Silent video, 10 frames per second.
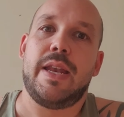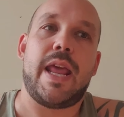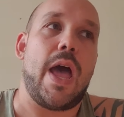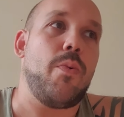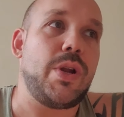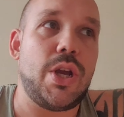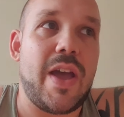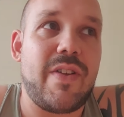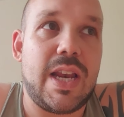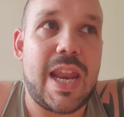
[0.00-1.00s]
Now, when you
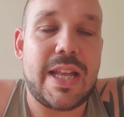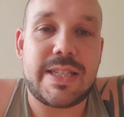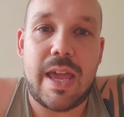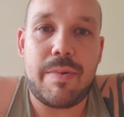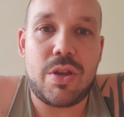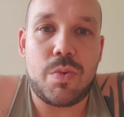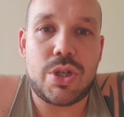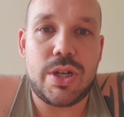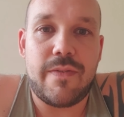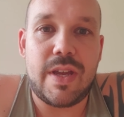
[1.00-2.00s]
have it in landscape and you're
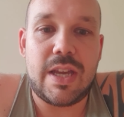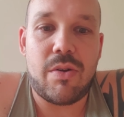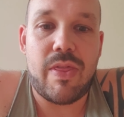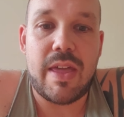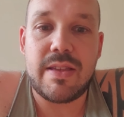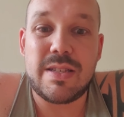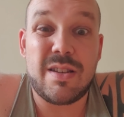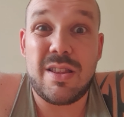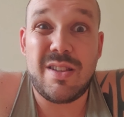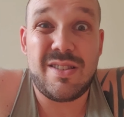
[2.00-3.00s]
watching a video and that, there's
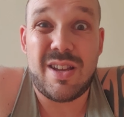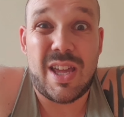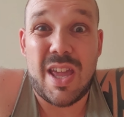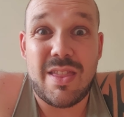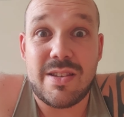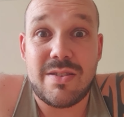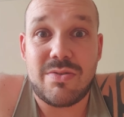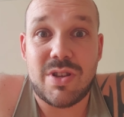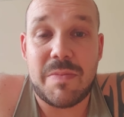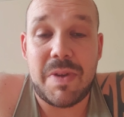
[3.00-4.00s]

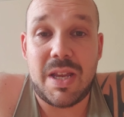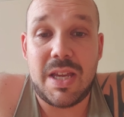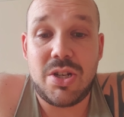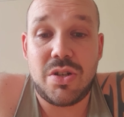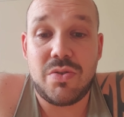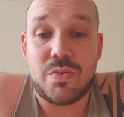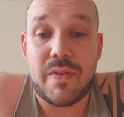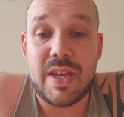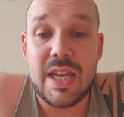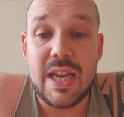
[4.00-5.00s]
not that many issues
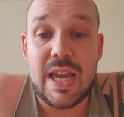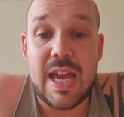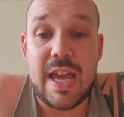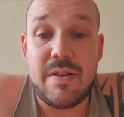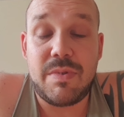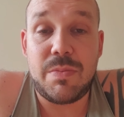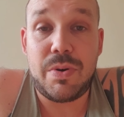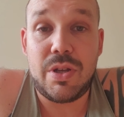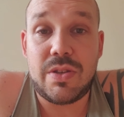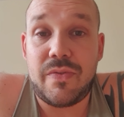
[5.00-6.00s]
with it. And when you
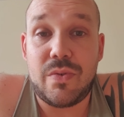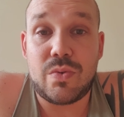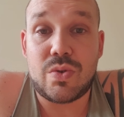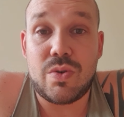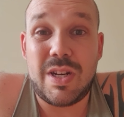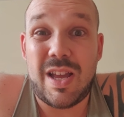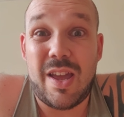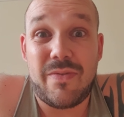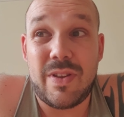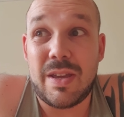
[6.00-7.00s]
put it to full screen,
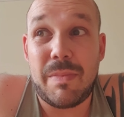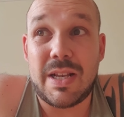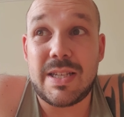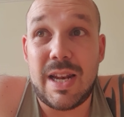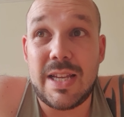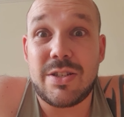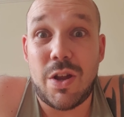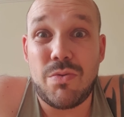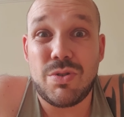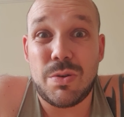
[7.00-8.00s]
I think it makes it less
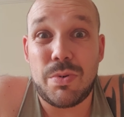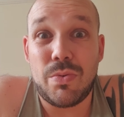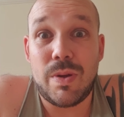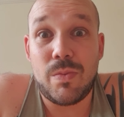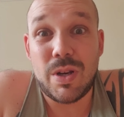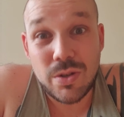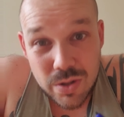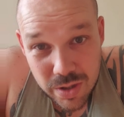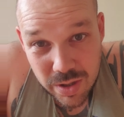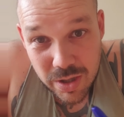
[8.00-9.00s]
noticeable than when
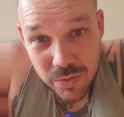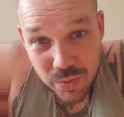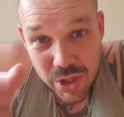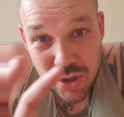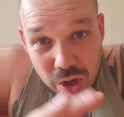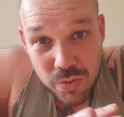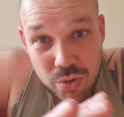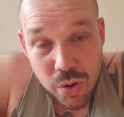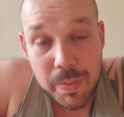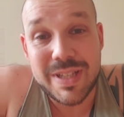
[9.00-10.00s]
you don't
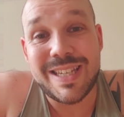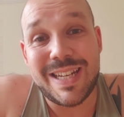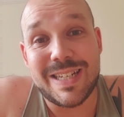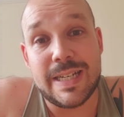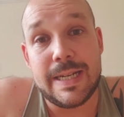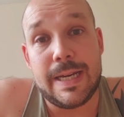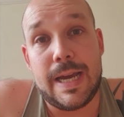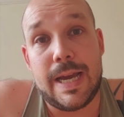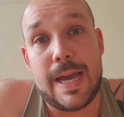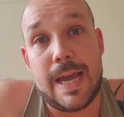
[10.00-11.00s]
crop it in,
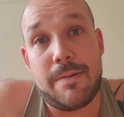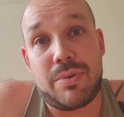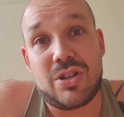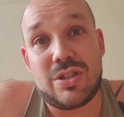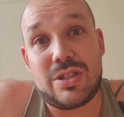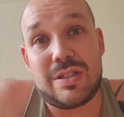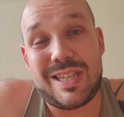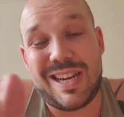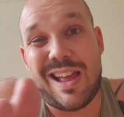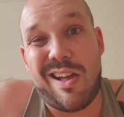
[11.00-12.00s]
because
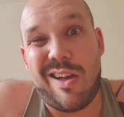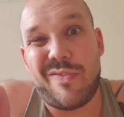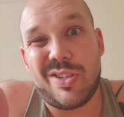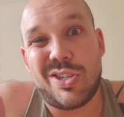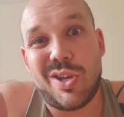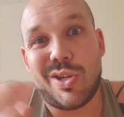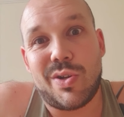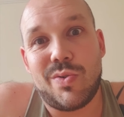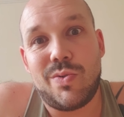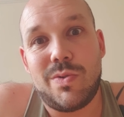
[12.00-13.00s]
seeing a half a
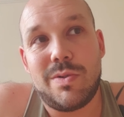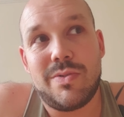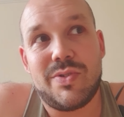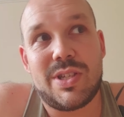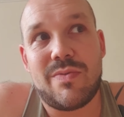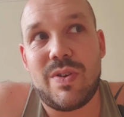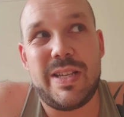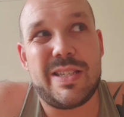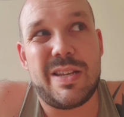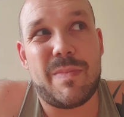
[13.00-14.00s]
circle, for some
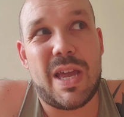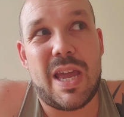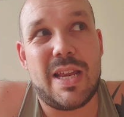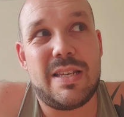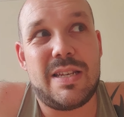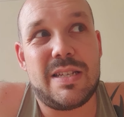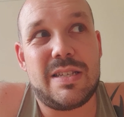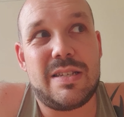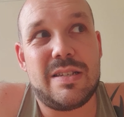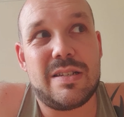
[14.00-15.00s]
reason in my head,
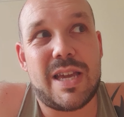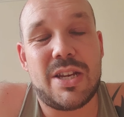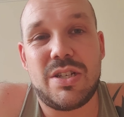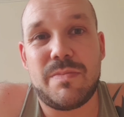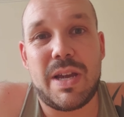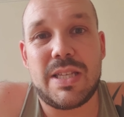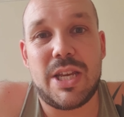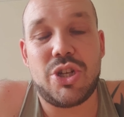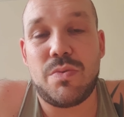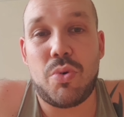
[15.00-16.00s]
just catches my
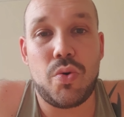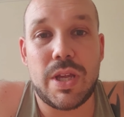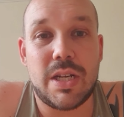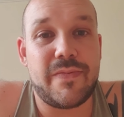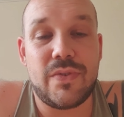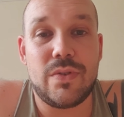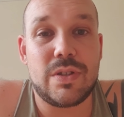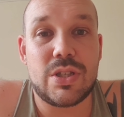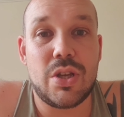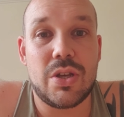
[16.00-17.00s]
attention more than a full
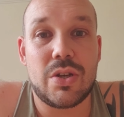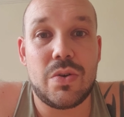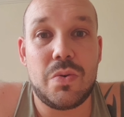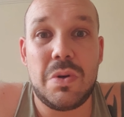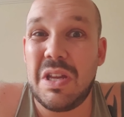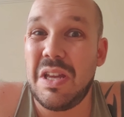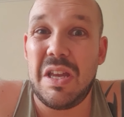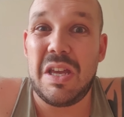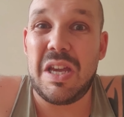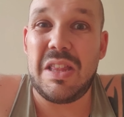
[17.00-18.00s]
circle
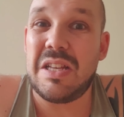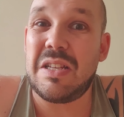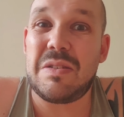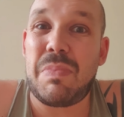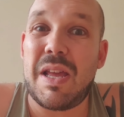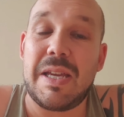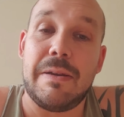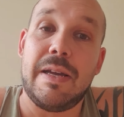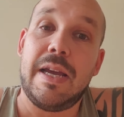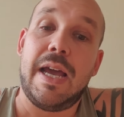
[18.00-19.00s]
in the display.